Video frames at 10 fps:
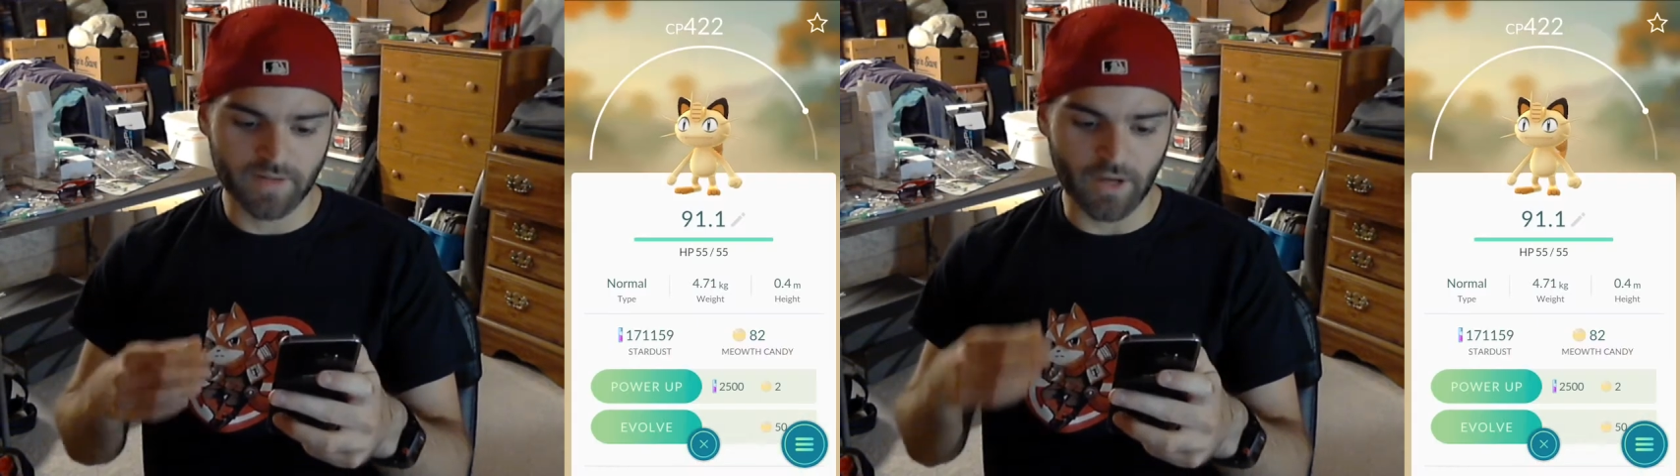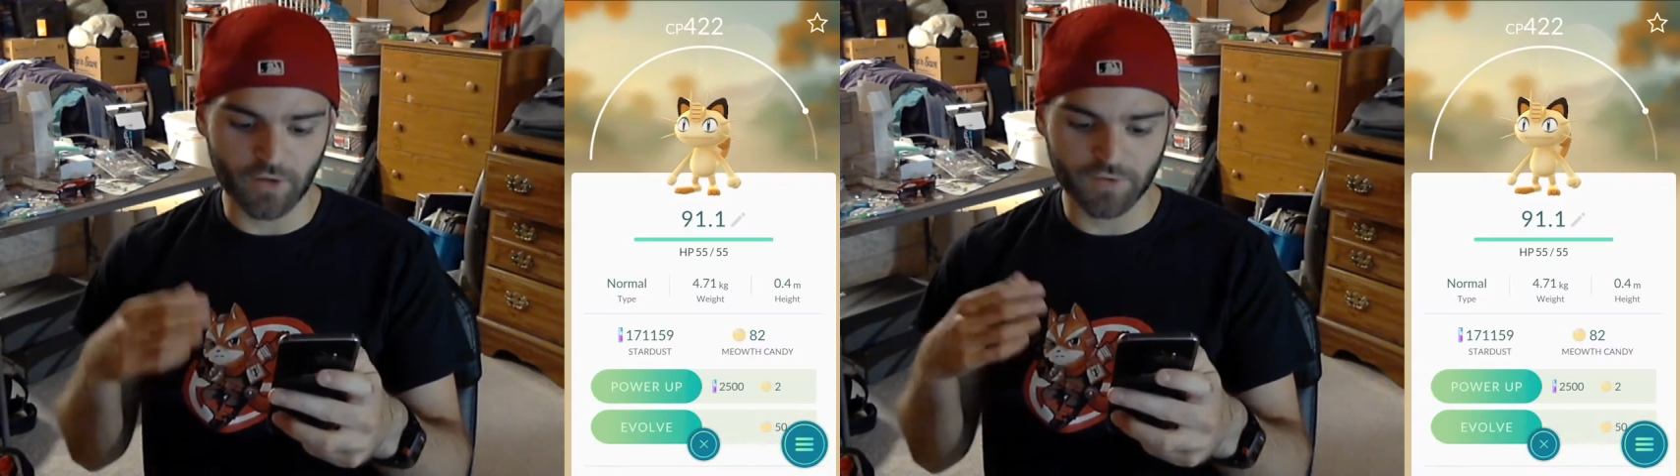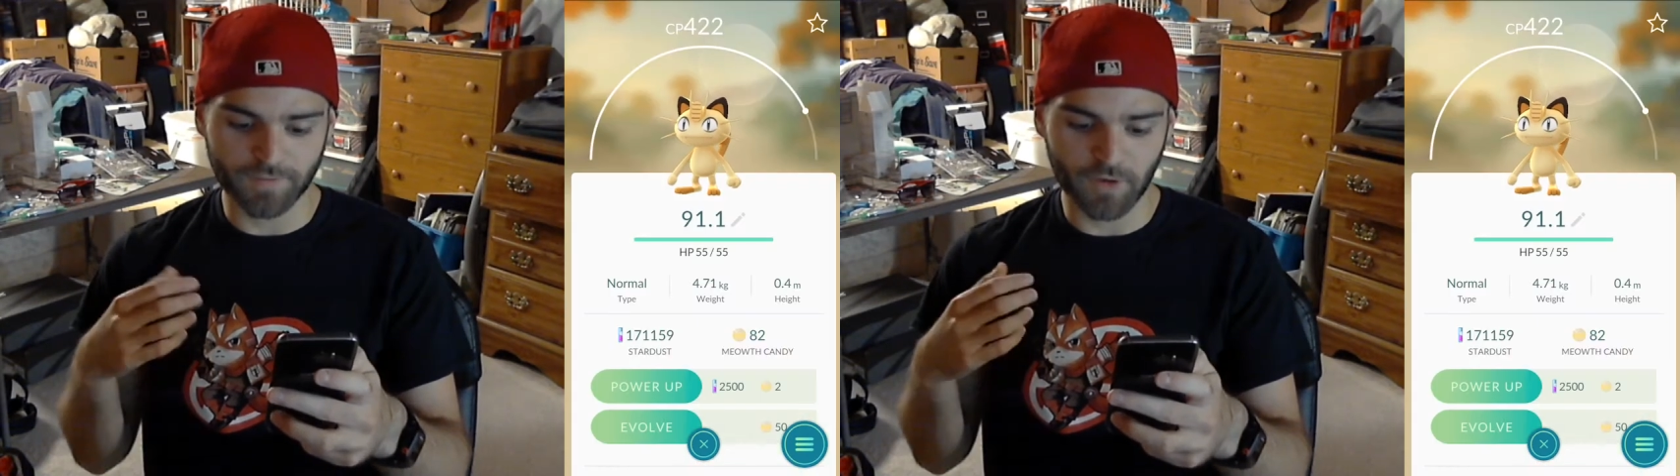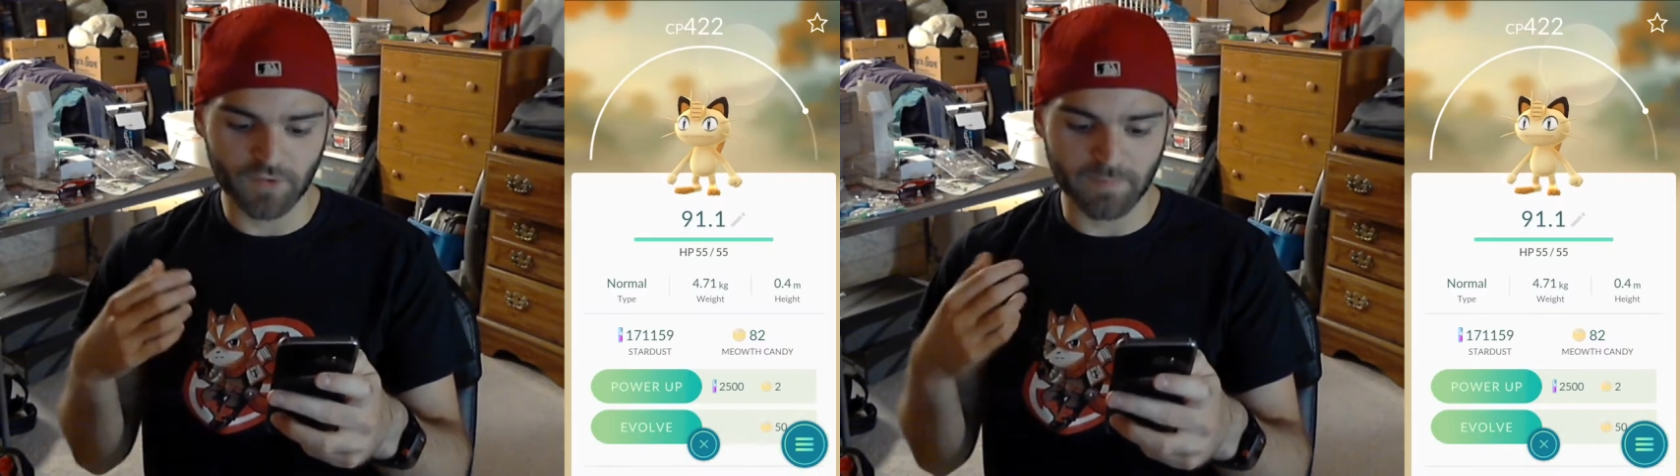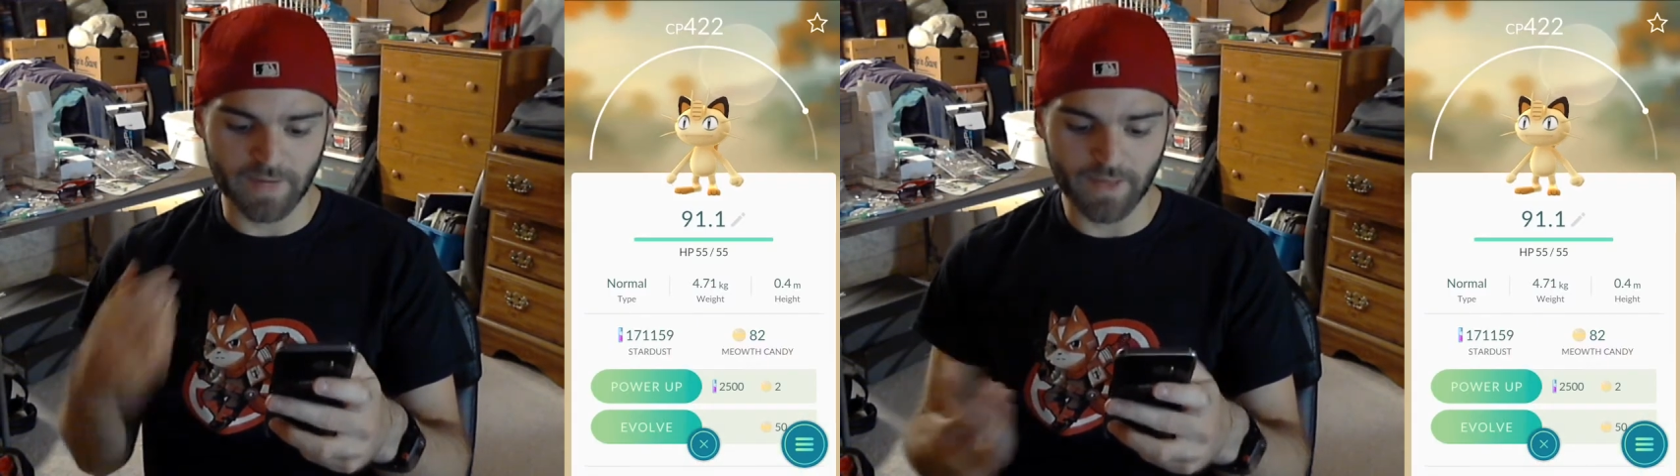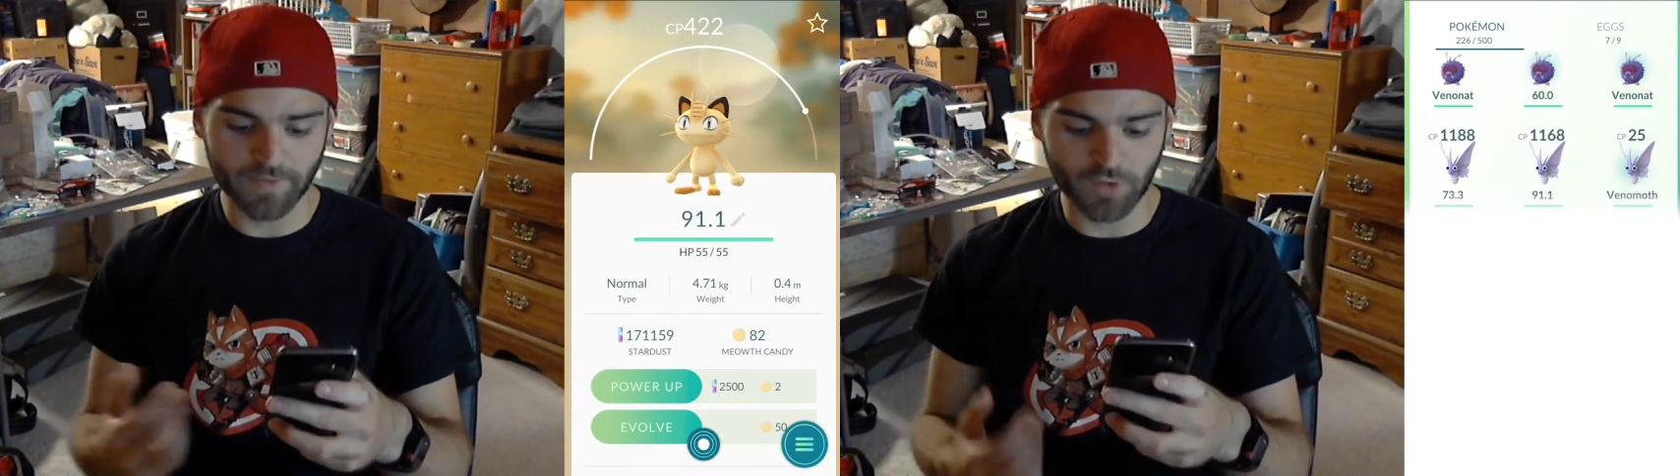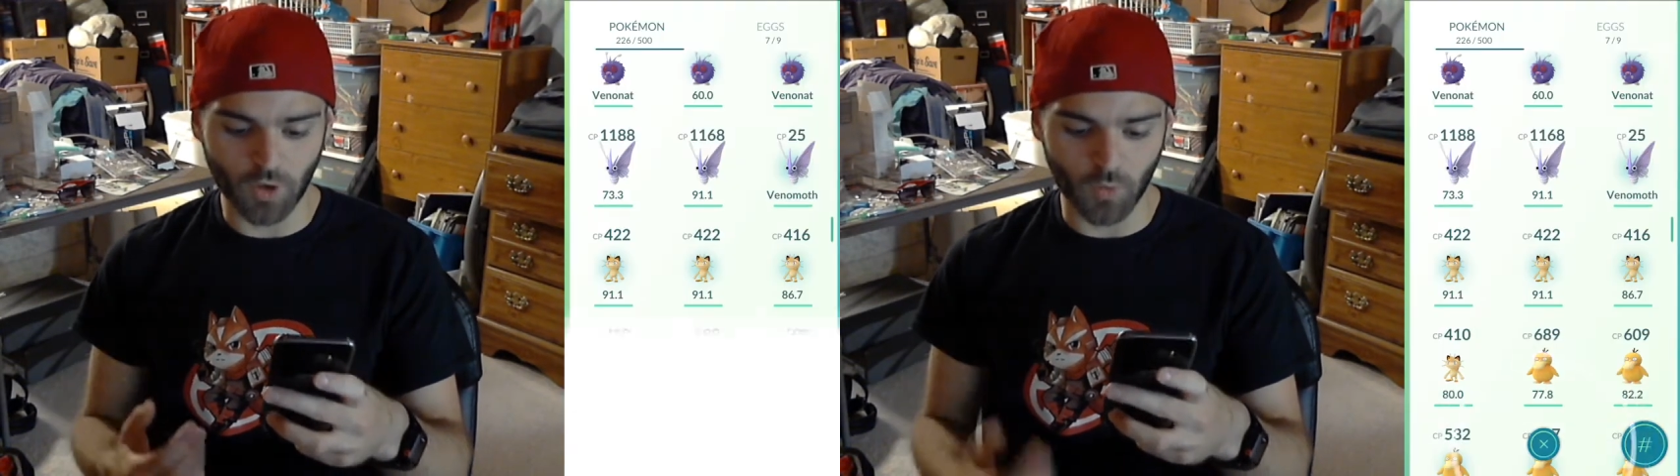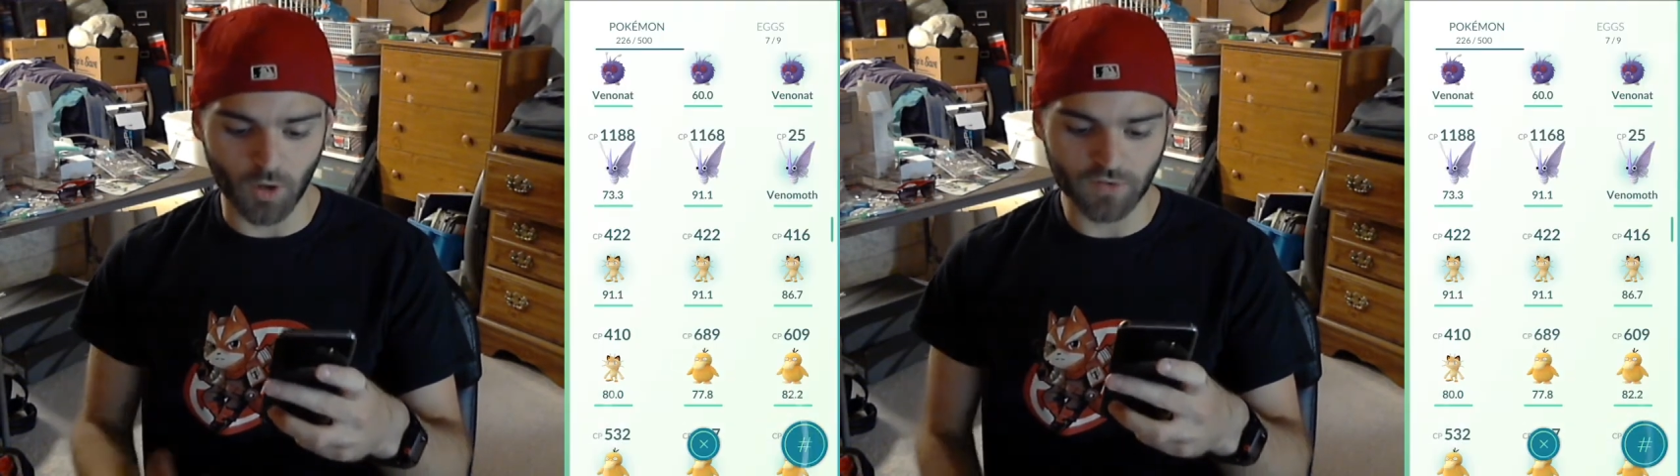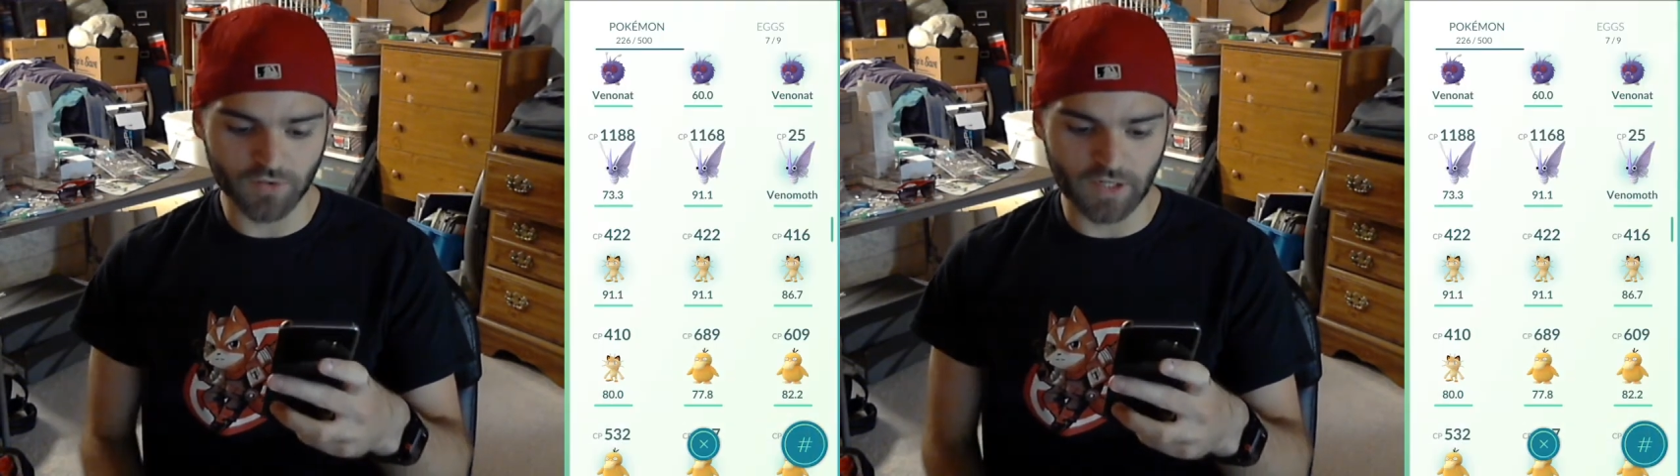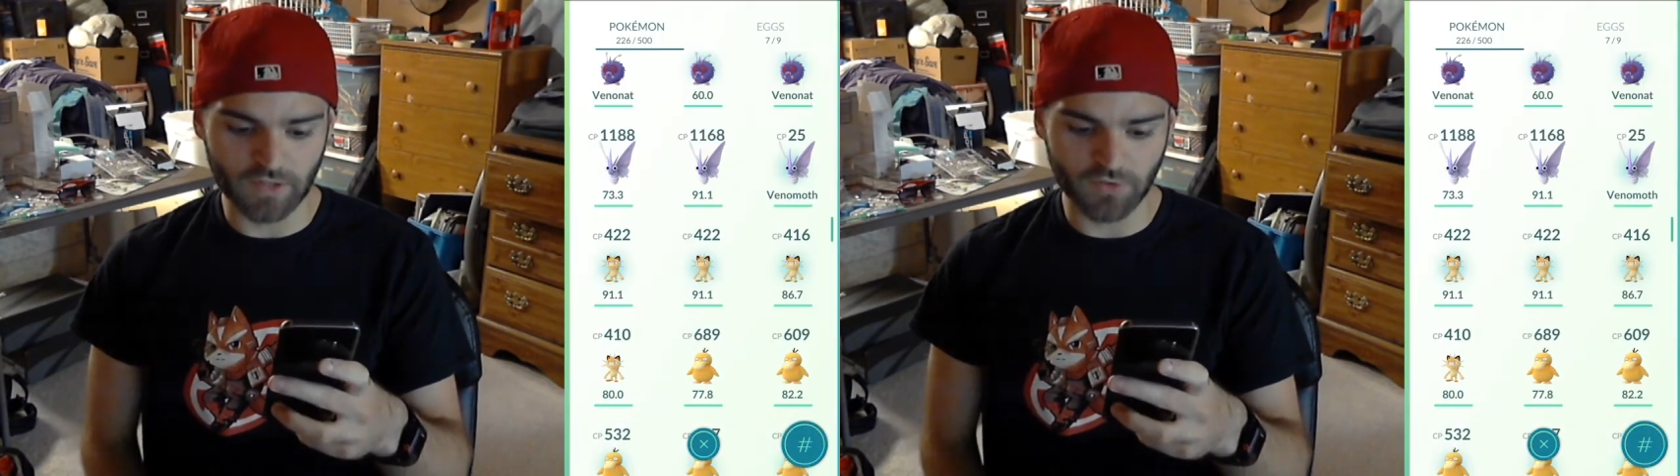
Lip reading: Now as far as Meowths go, we're also